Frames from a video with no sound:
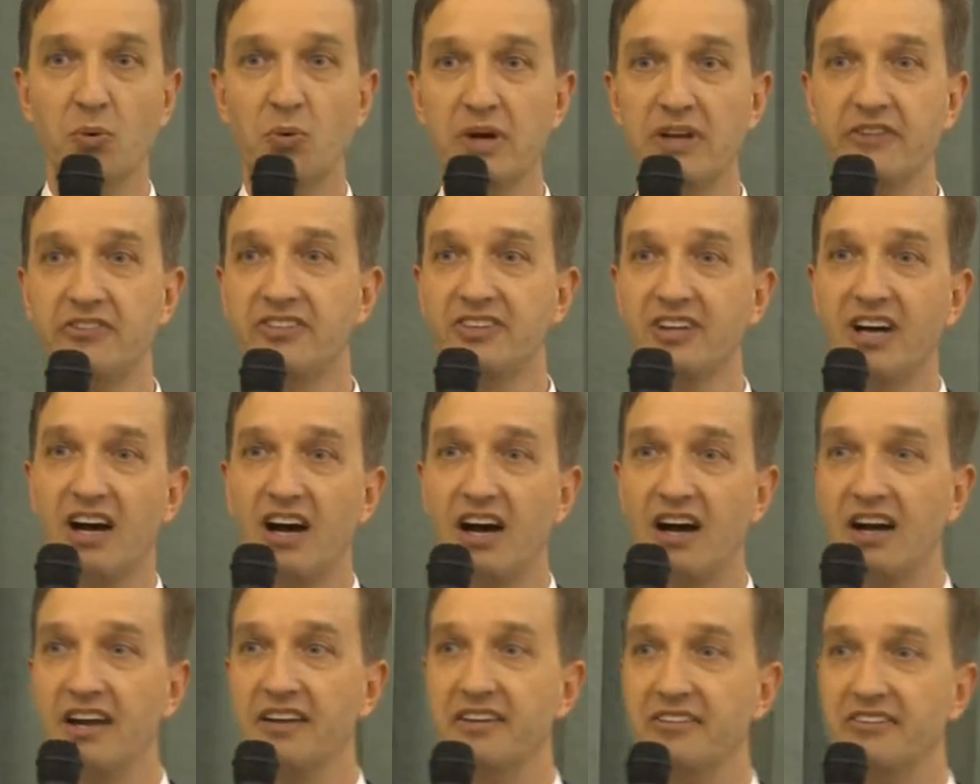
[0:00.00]
We
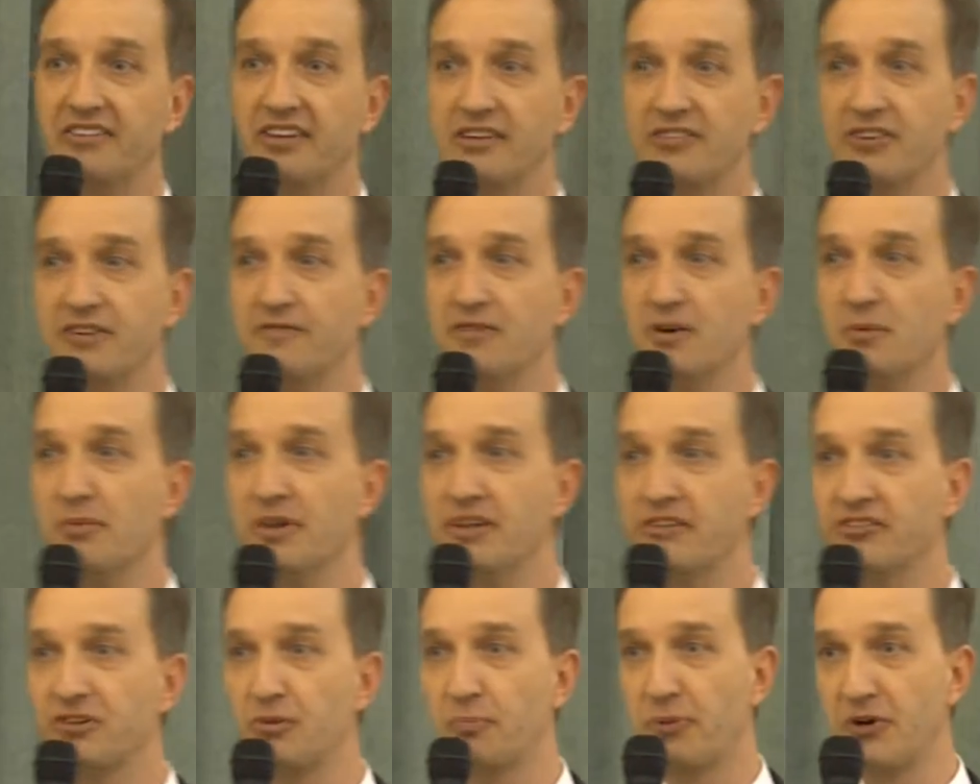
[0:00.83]
saw a decision from
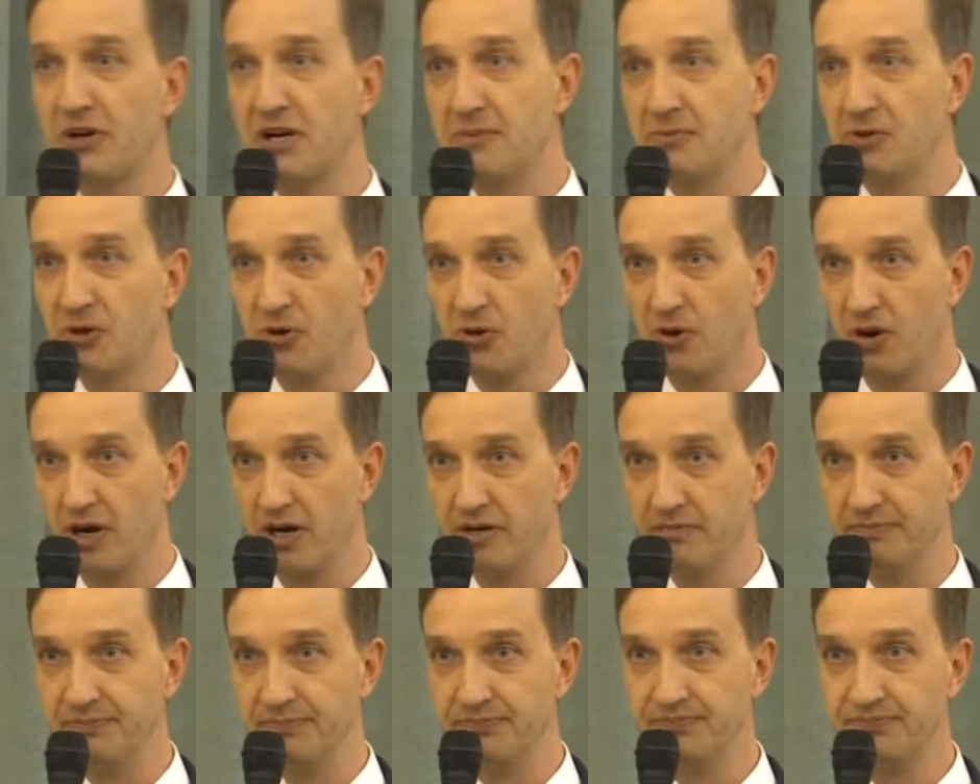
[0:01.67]
this Supreme
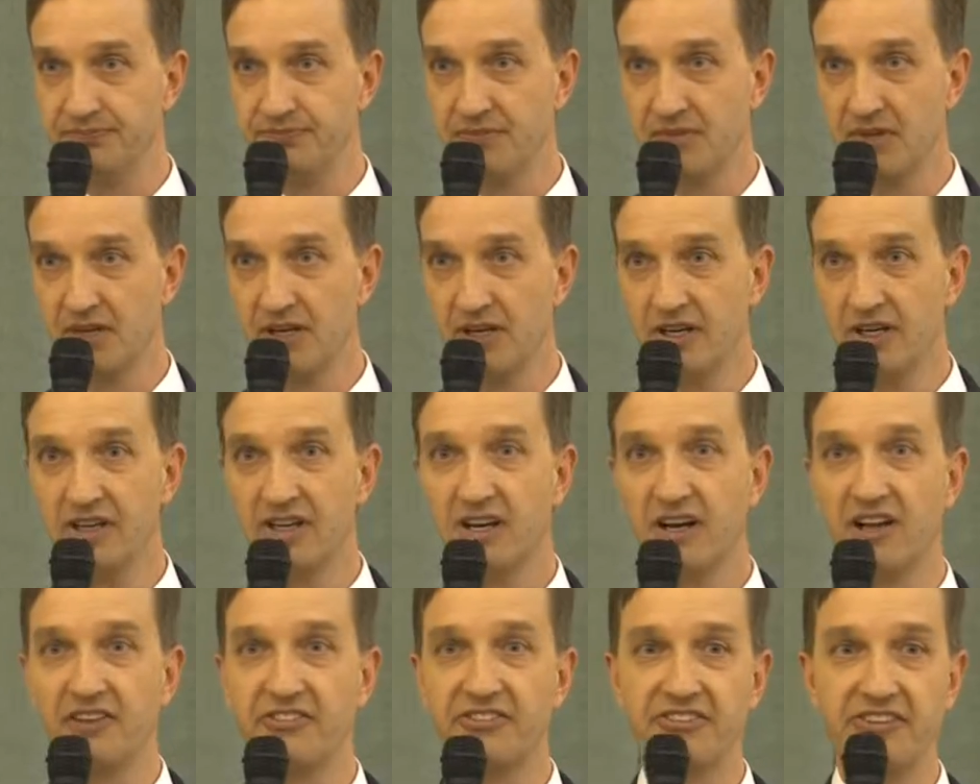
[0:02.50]
Court
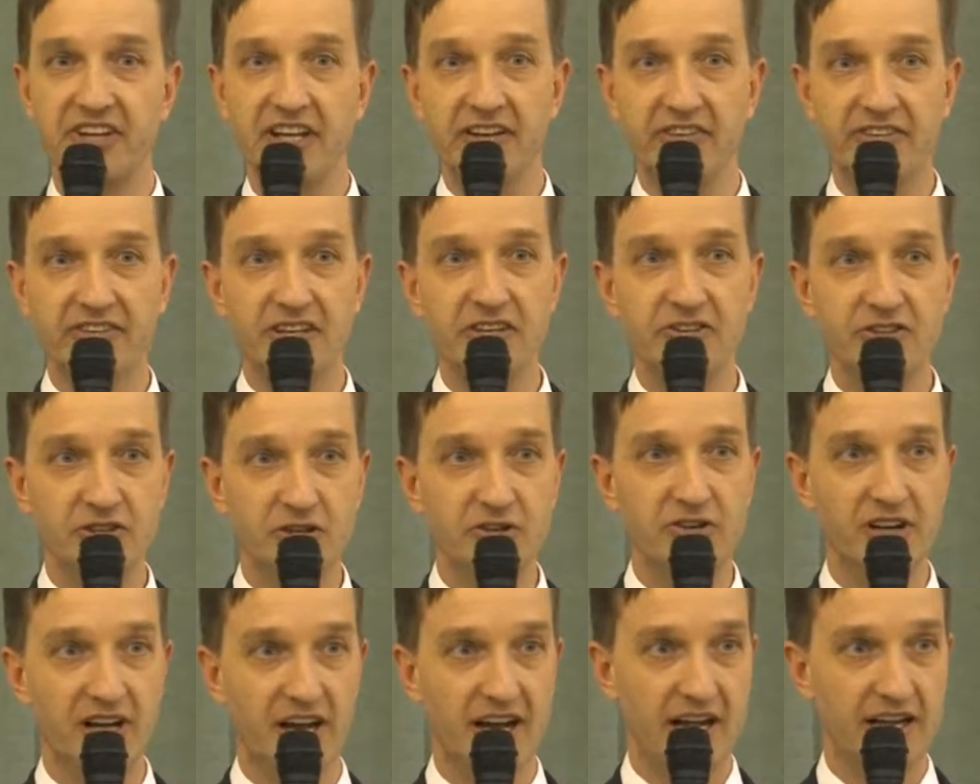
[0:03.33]
called Citizens
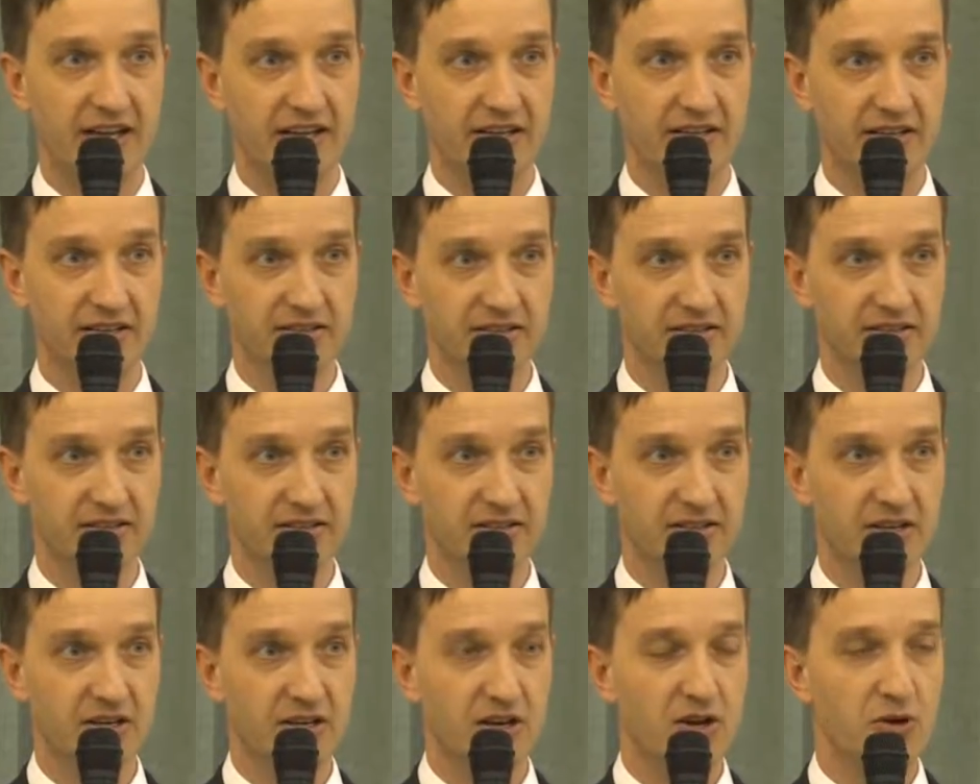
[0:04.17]
United,
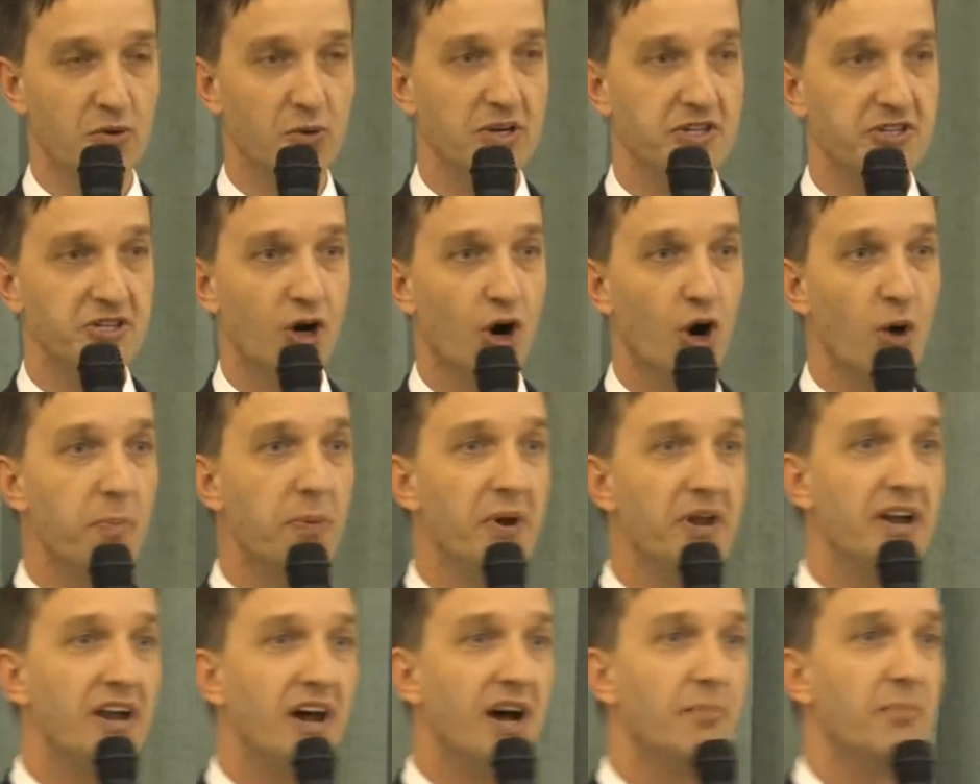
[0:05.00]
which
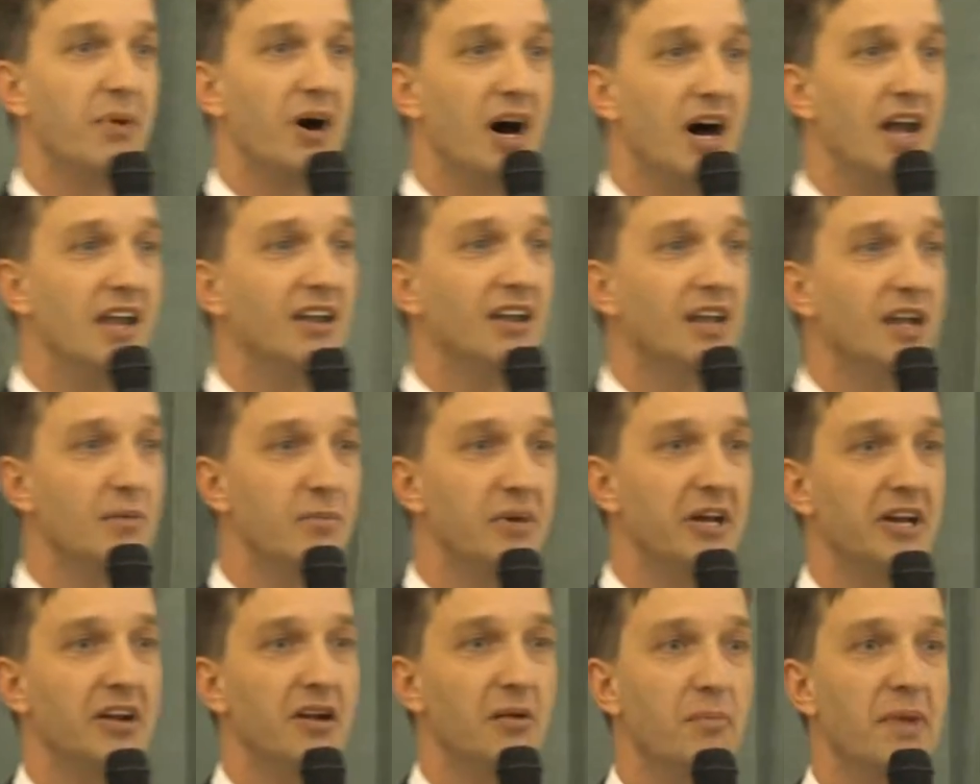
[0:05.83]
opened up
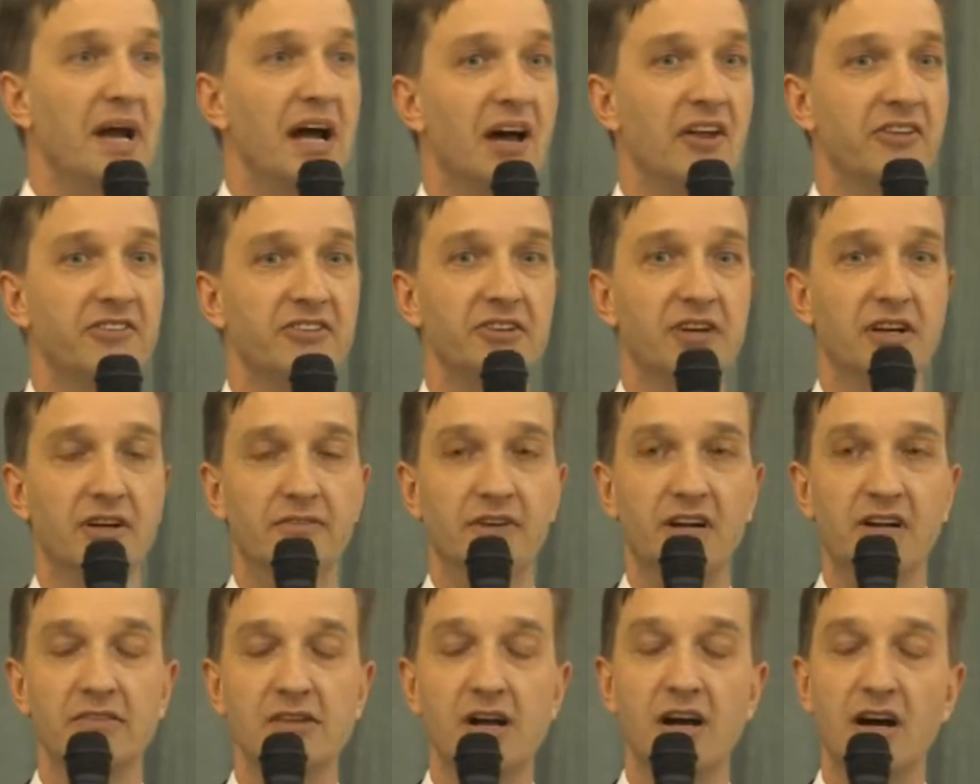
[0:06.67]
unlimited amounts
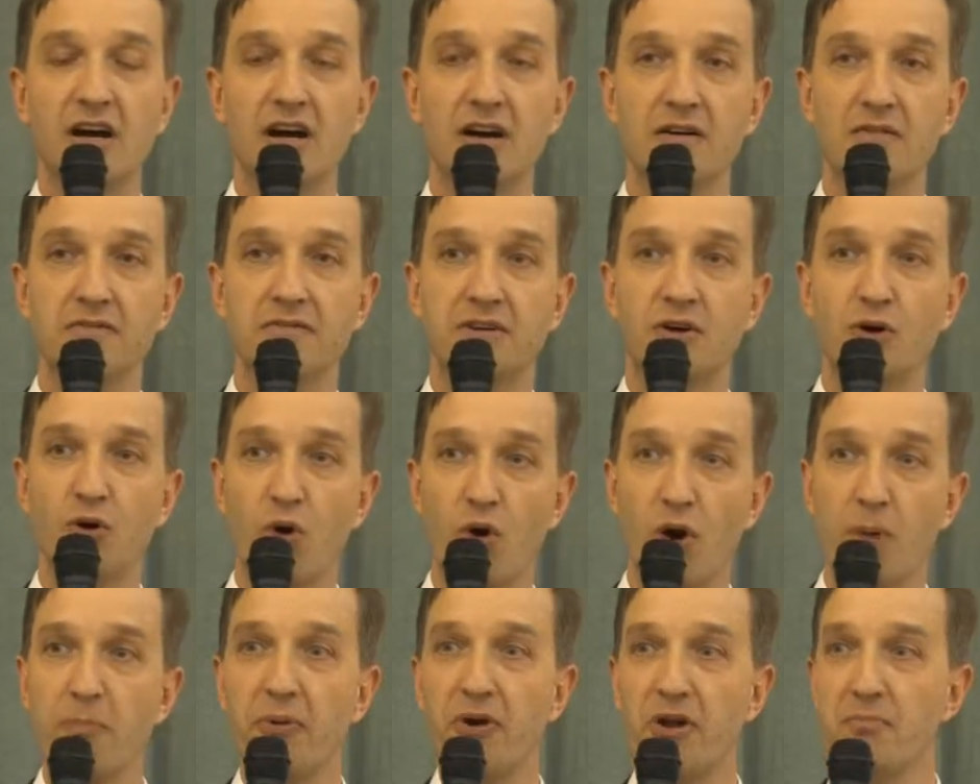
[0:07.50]
of
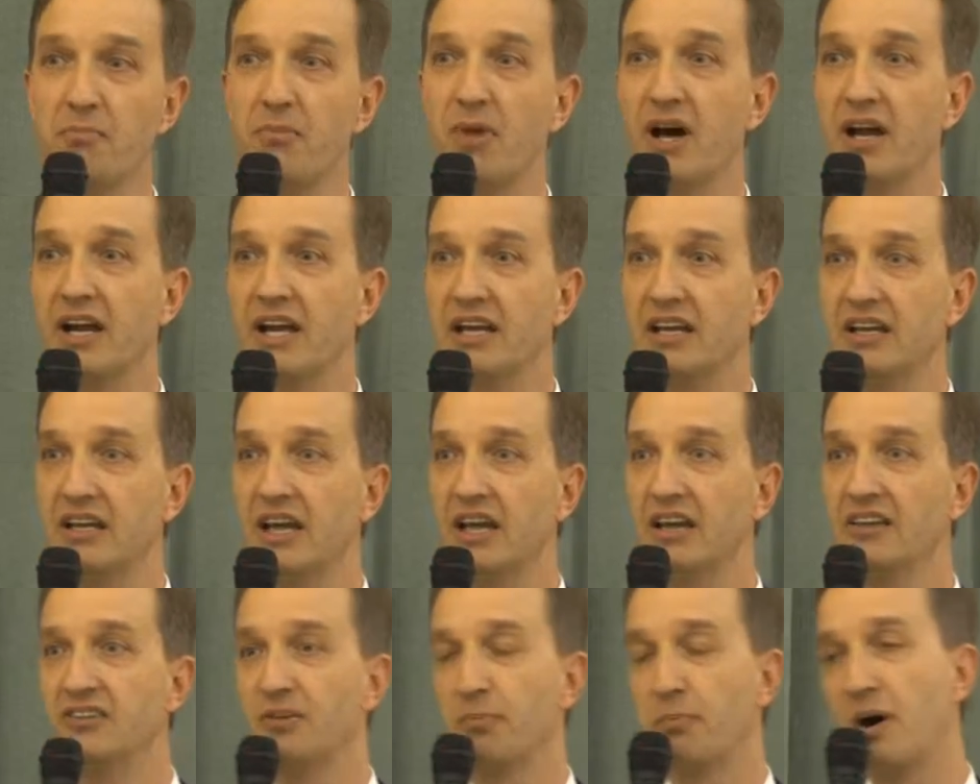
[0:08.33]
corporate money
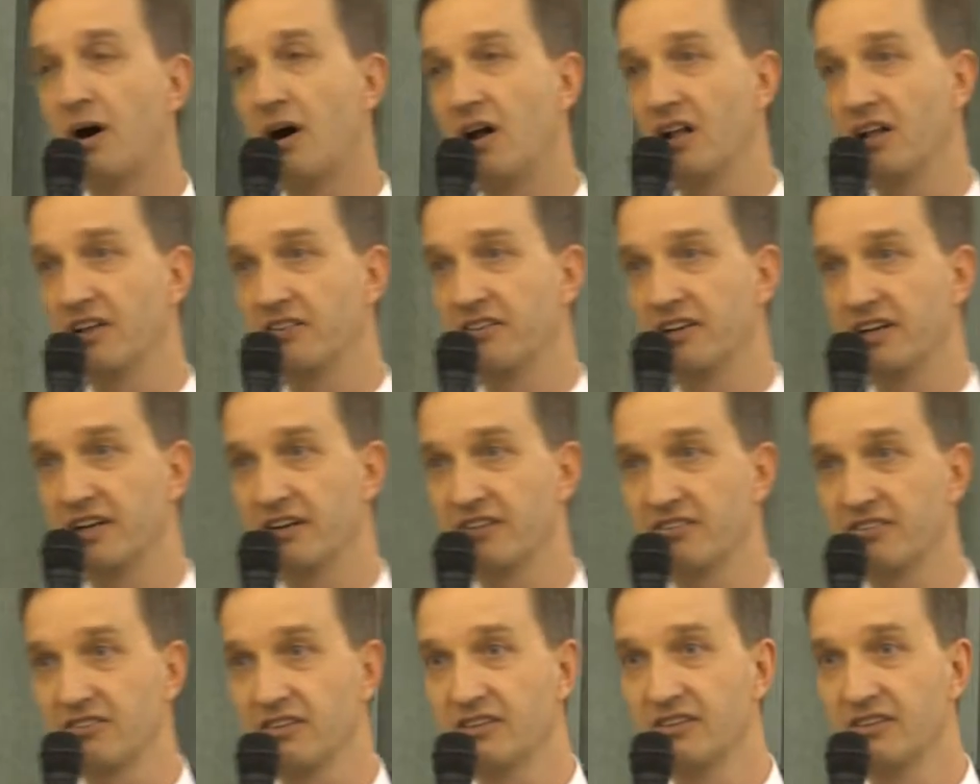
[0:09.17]
into politics.